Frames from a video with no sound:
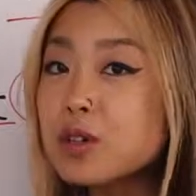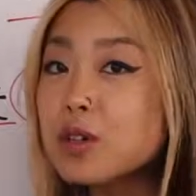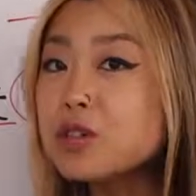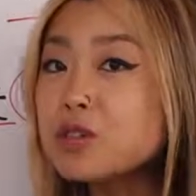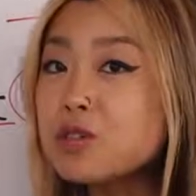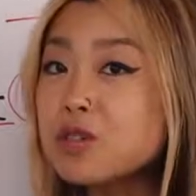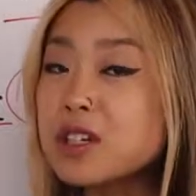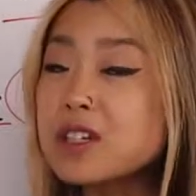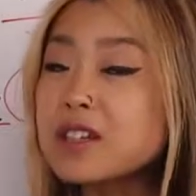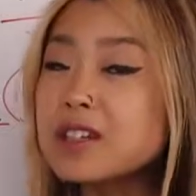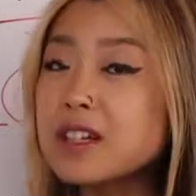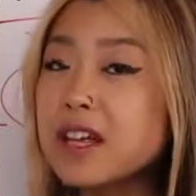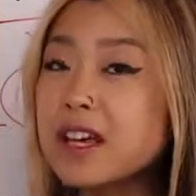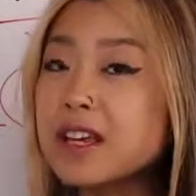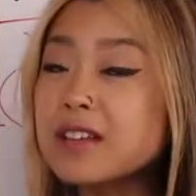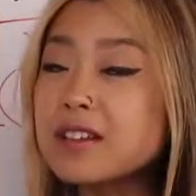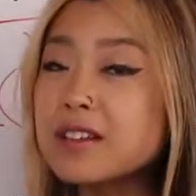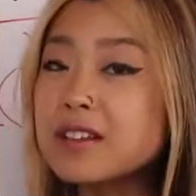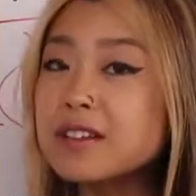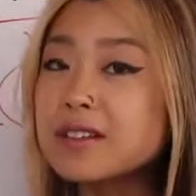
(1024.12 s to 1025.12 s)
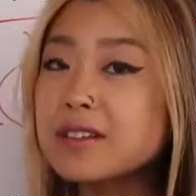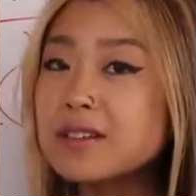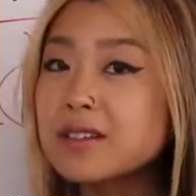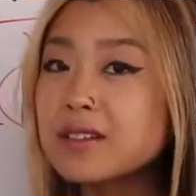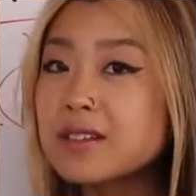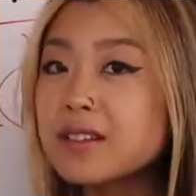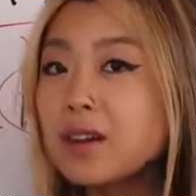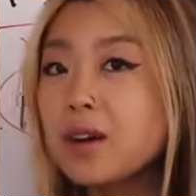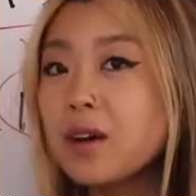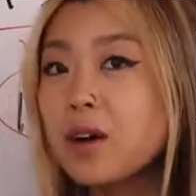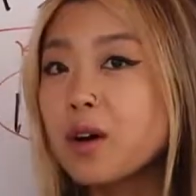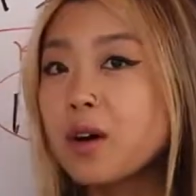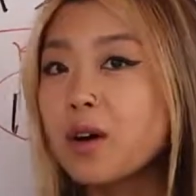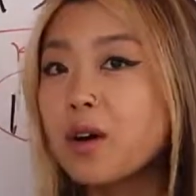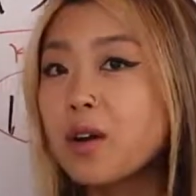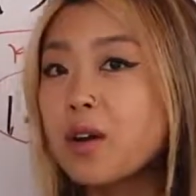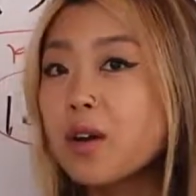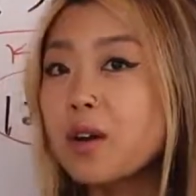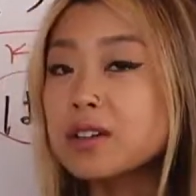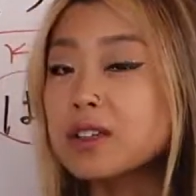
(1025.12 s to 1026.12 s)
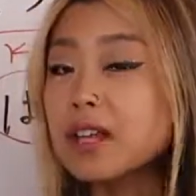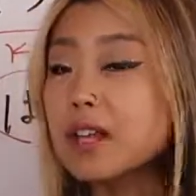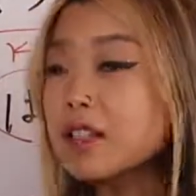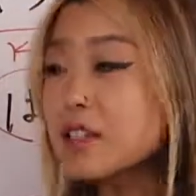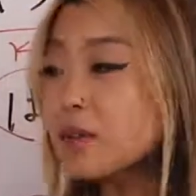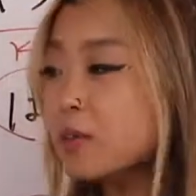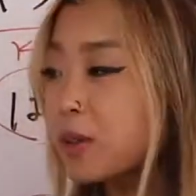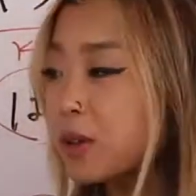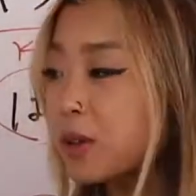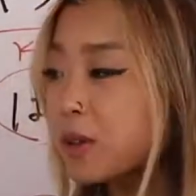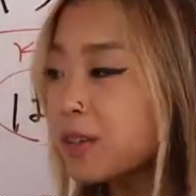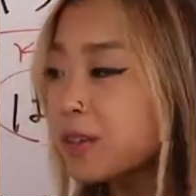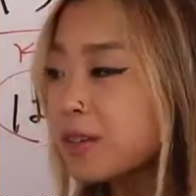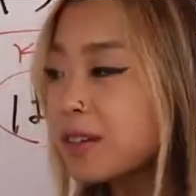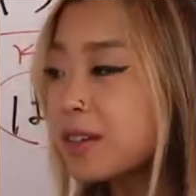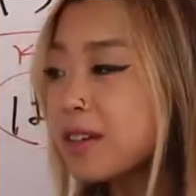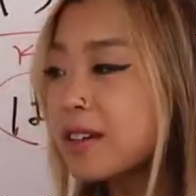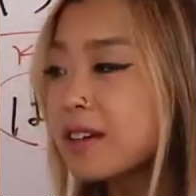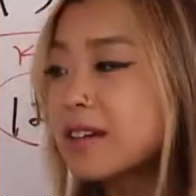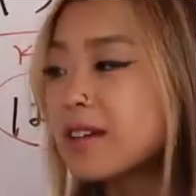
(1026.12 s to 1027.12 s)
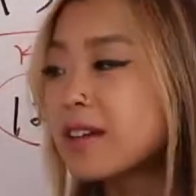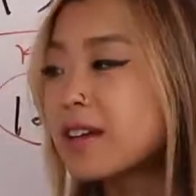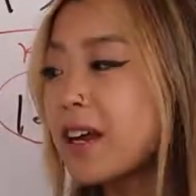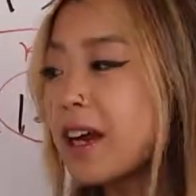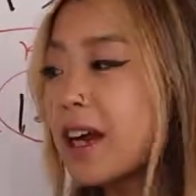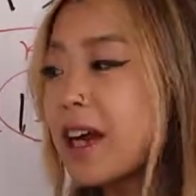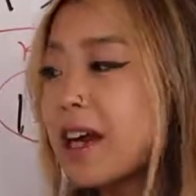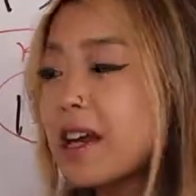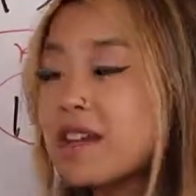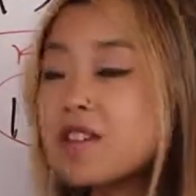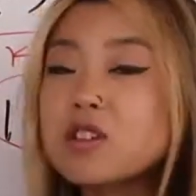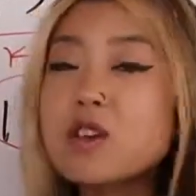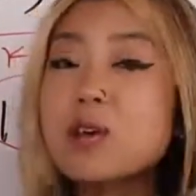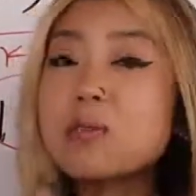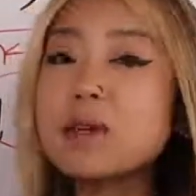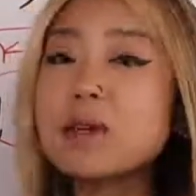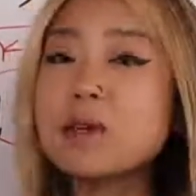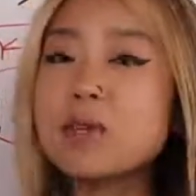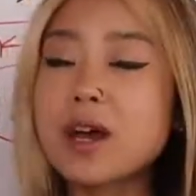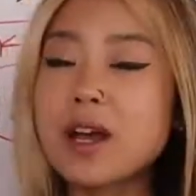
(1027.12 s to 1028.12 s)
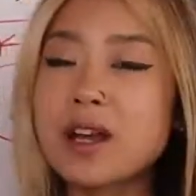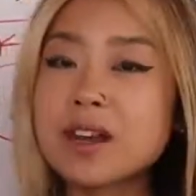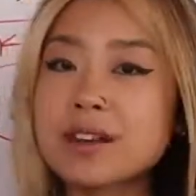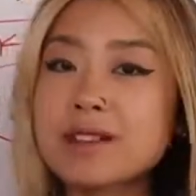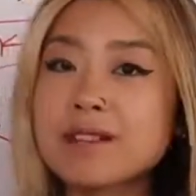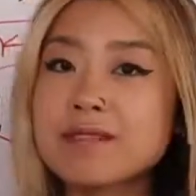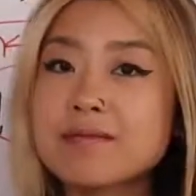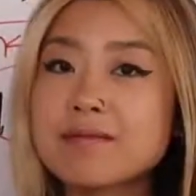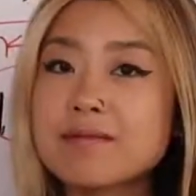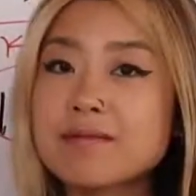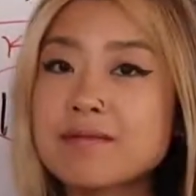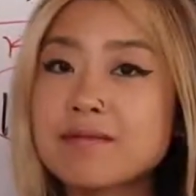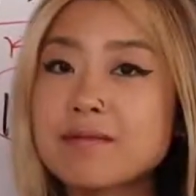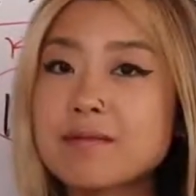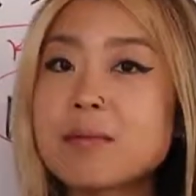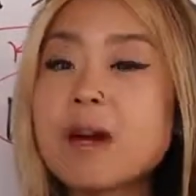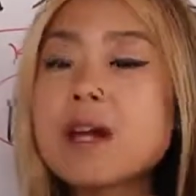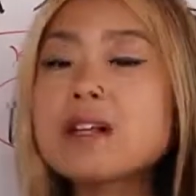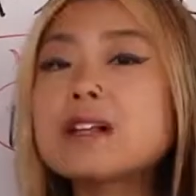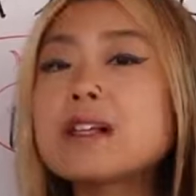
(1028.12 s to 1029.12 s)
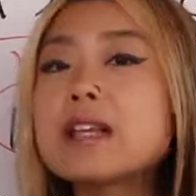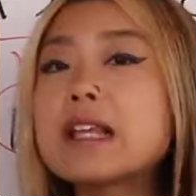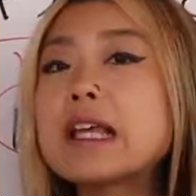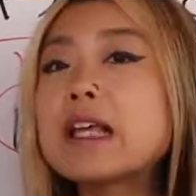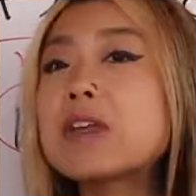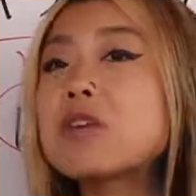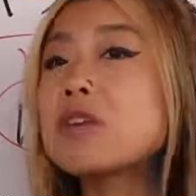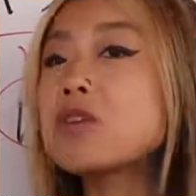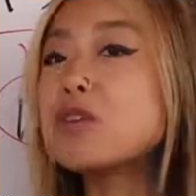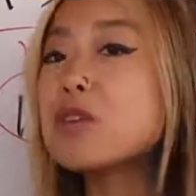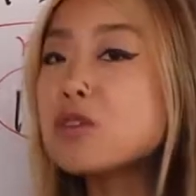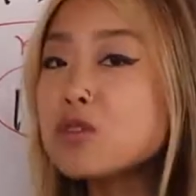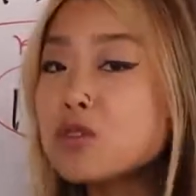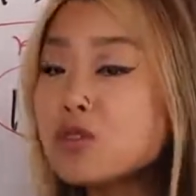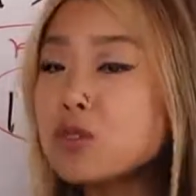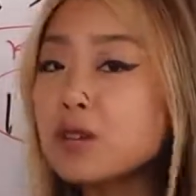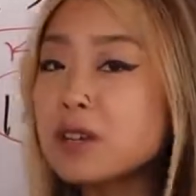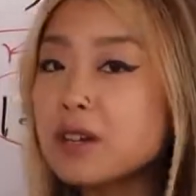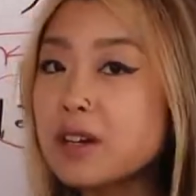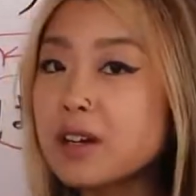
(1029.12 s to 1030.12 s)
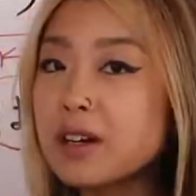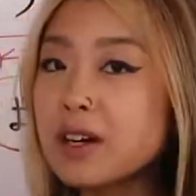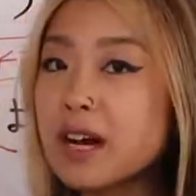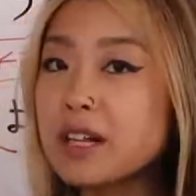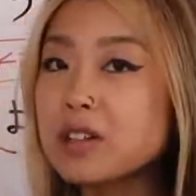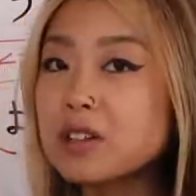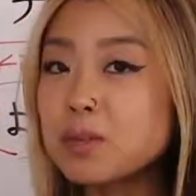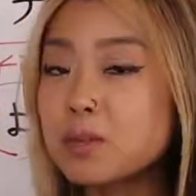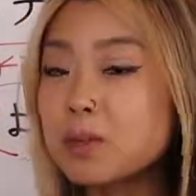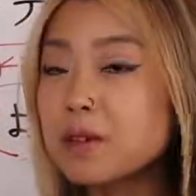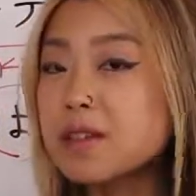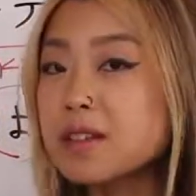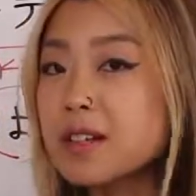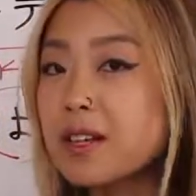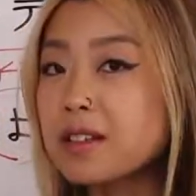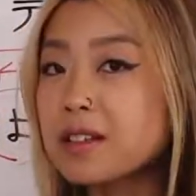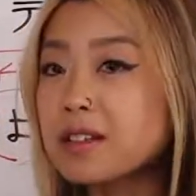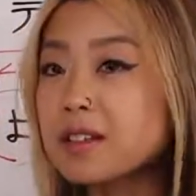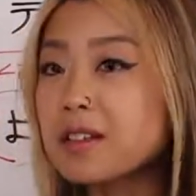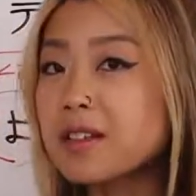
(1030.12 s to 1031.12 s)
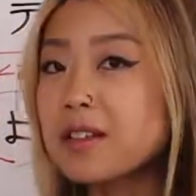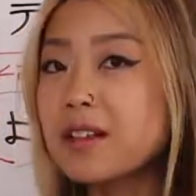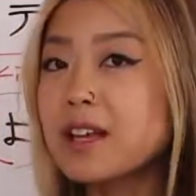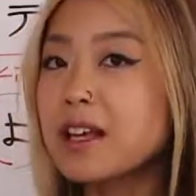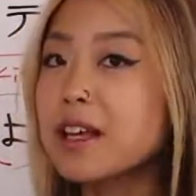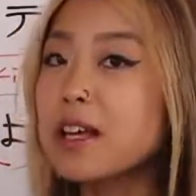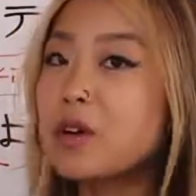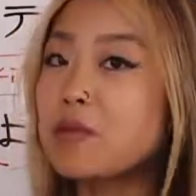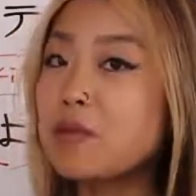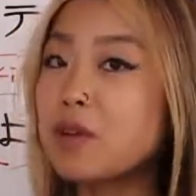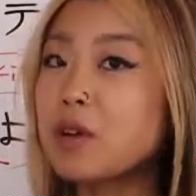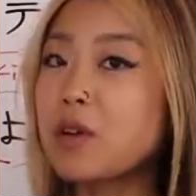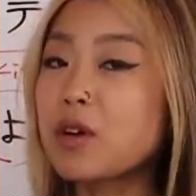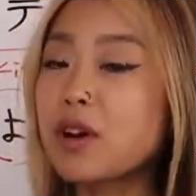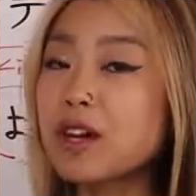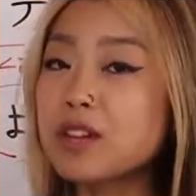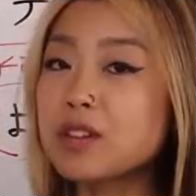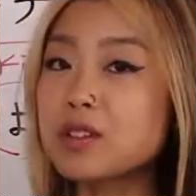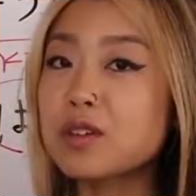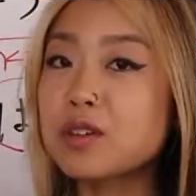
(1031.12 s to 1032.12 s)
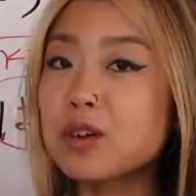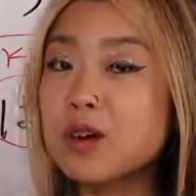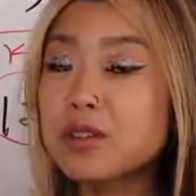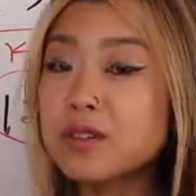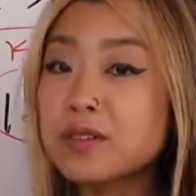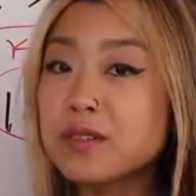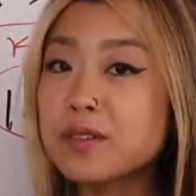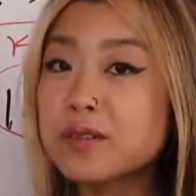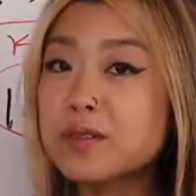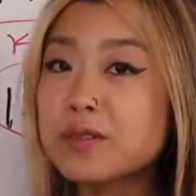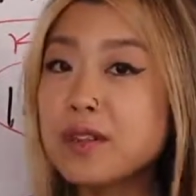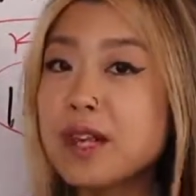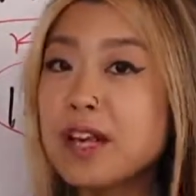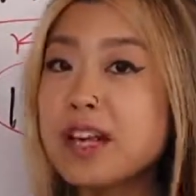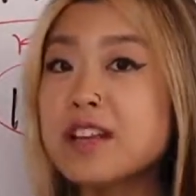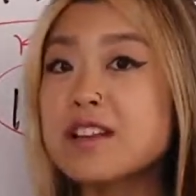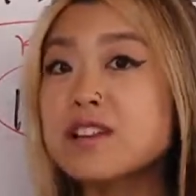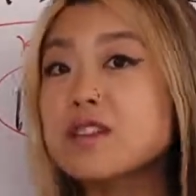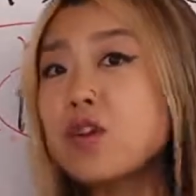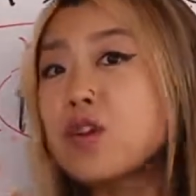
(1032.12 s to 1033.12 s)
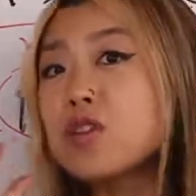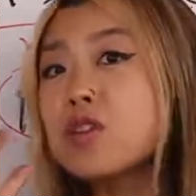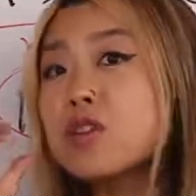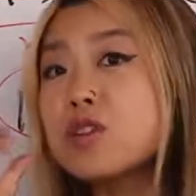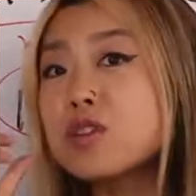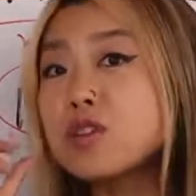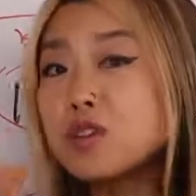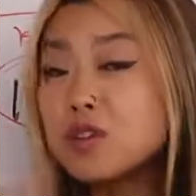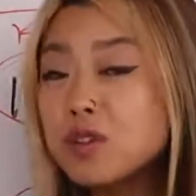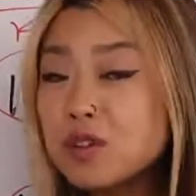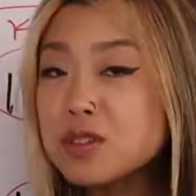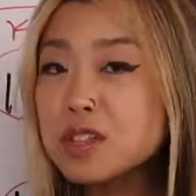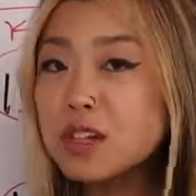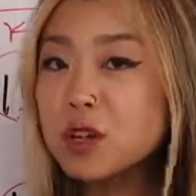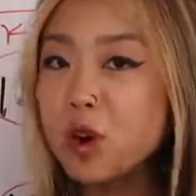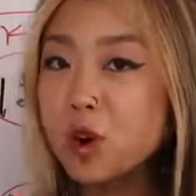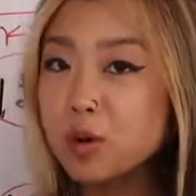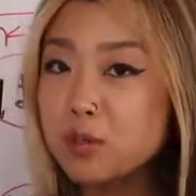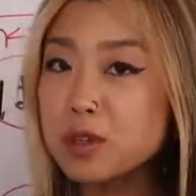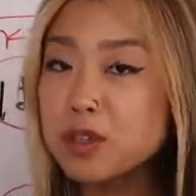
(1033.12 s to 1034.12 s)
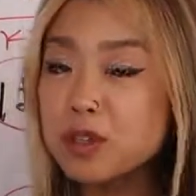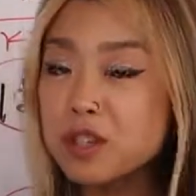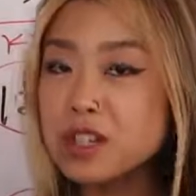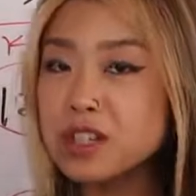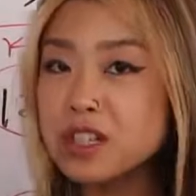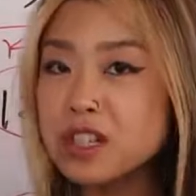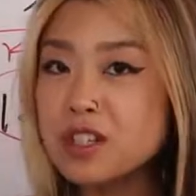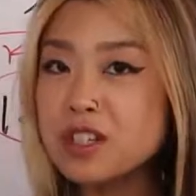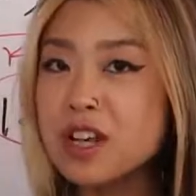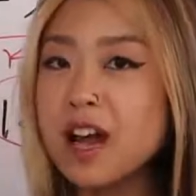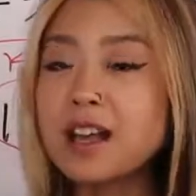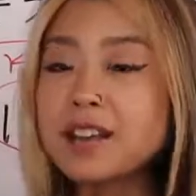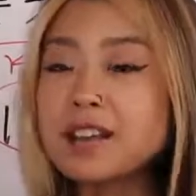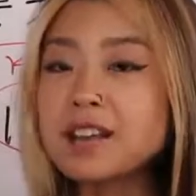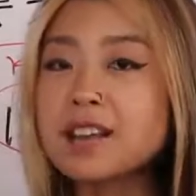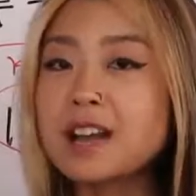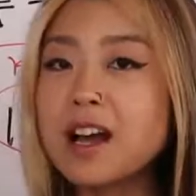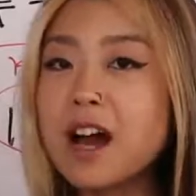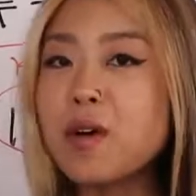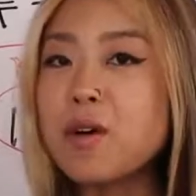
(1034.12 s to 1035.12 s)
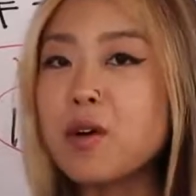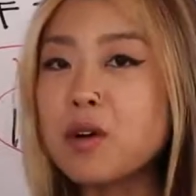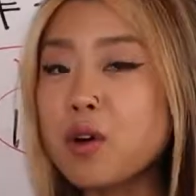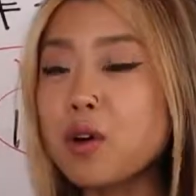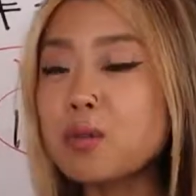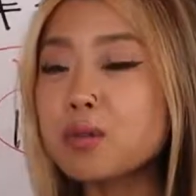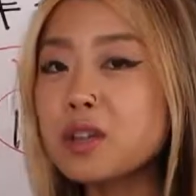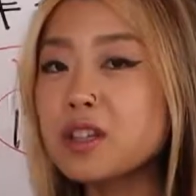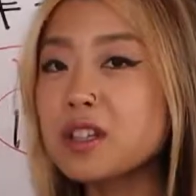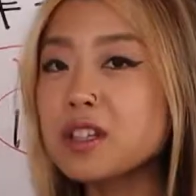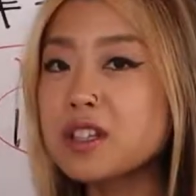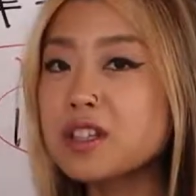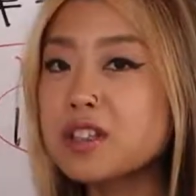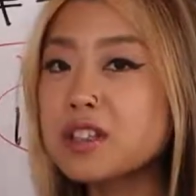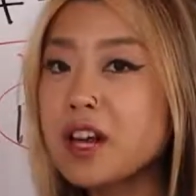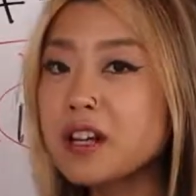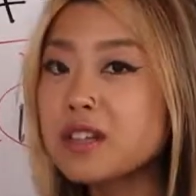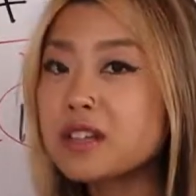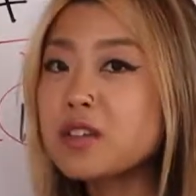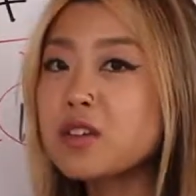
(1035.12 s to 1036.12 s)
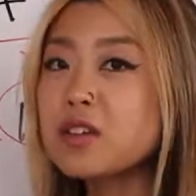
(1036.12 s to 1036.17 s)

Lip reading: Translate or textbook. So many ways, but you're not sure 100% if you're correct or not. So use the community chat, our community chat.